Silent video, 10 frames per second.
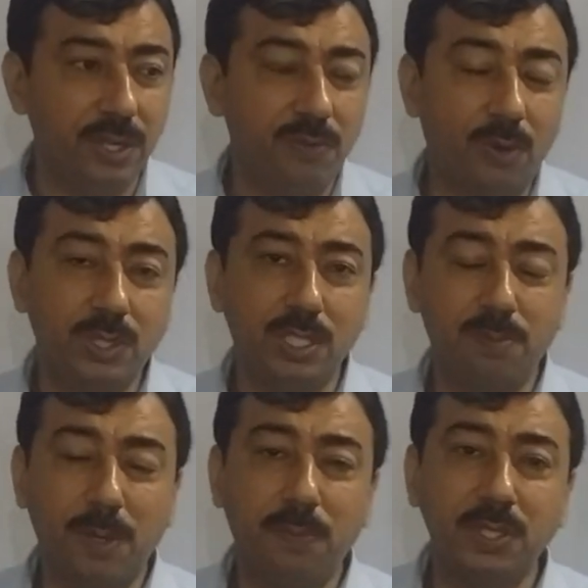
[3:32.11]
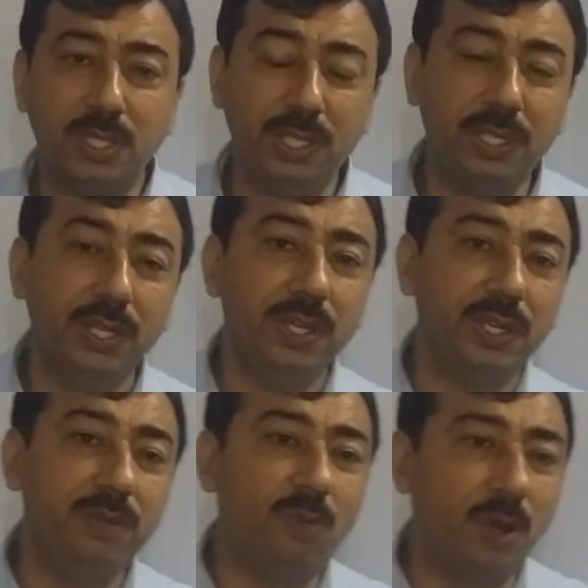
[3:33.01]
For this purpose, he
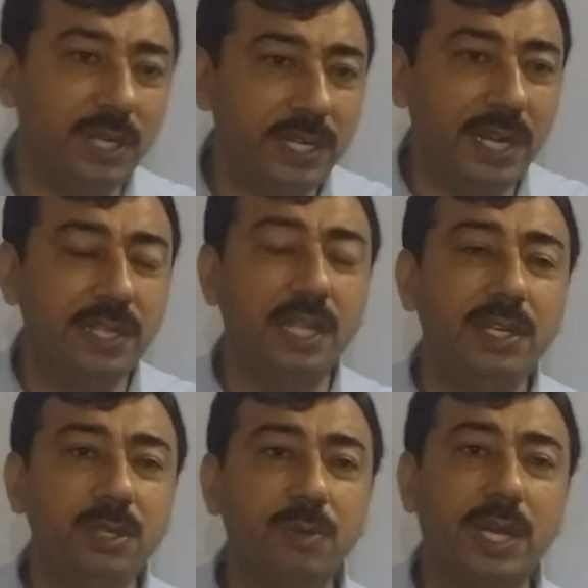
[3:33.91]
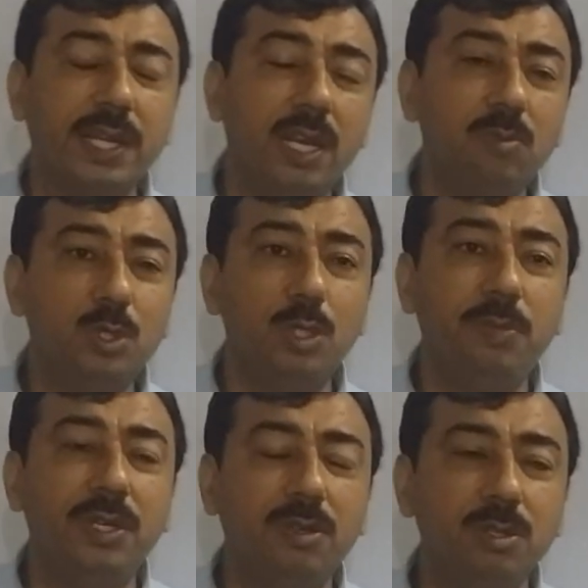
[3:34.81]
wanted that the new curriculum should
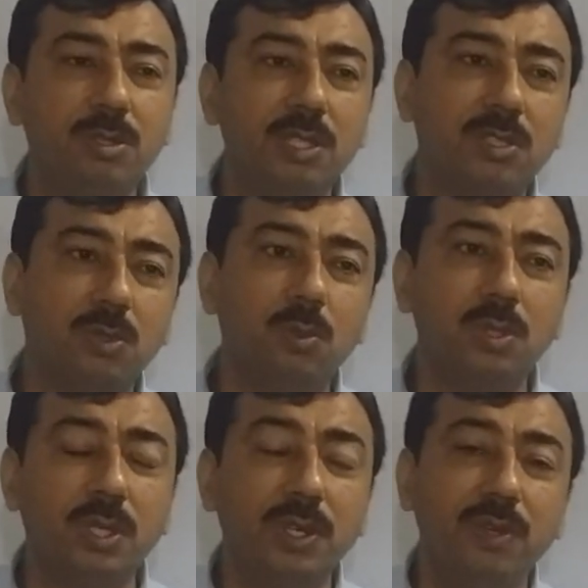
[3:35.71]
be introduced in the schools,